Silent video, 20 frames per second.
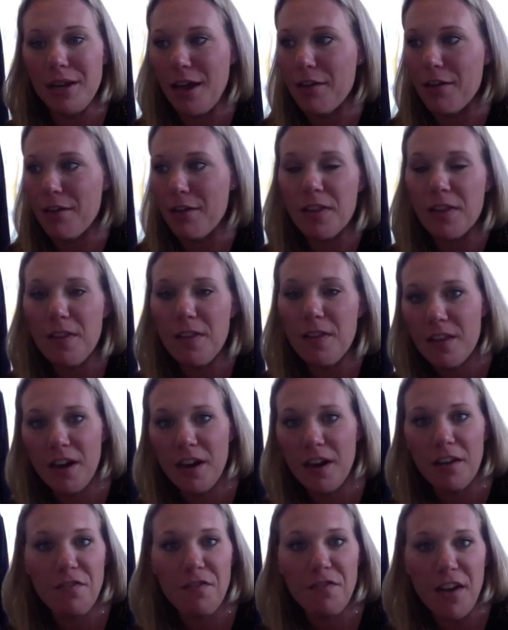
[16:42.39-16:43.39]
Everything that
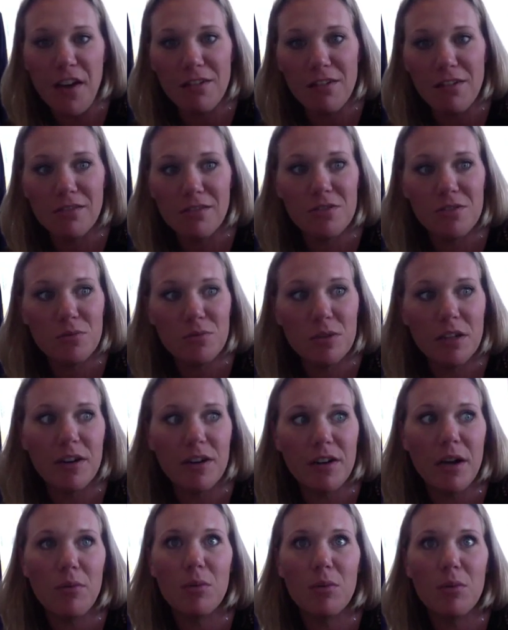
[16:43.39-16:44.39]
I found whenever
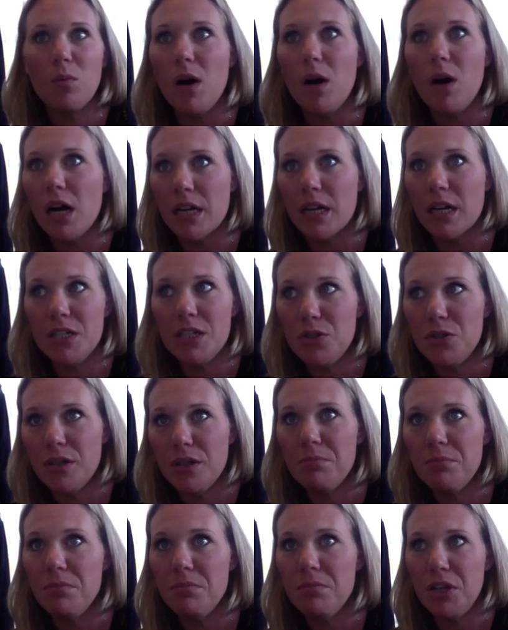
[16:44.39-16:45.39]
I would walk into
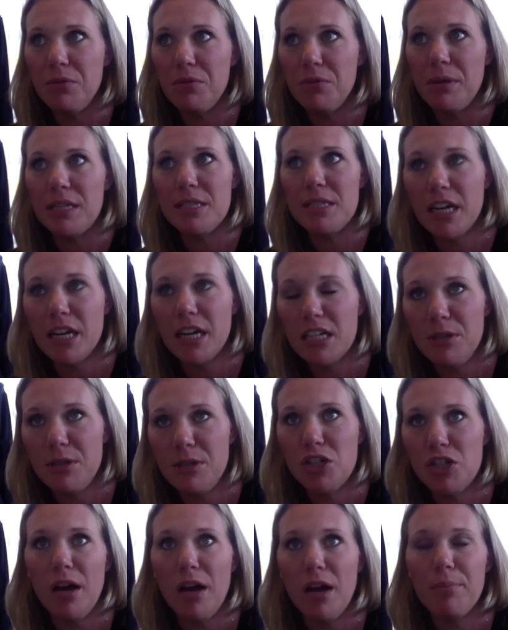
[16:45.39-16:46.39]
a, mastectomy
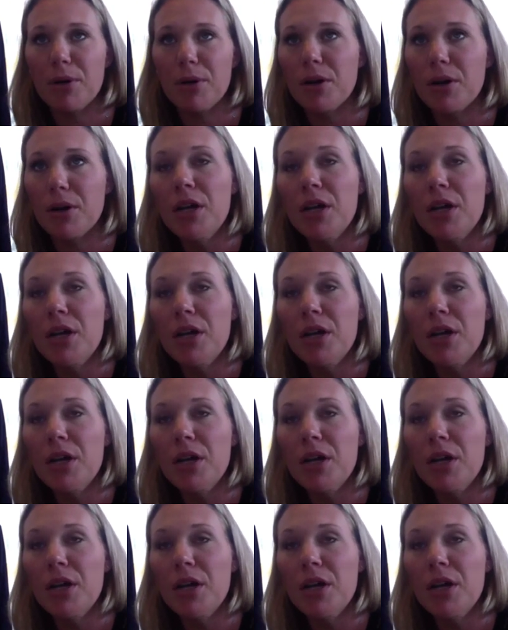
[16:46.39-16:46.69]
shop, or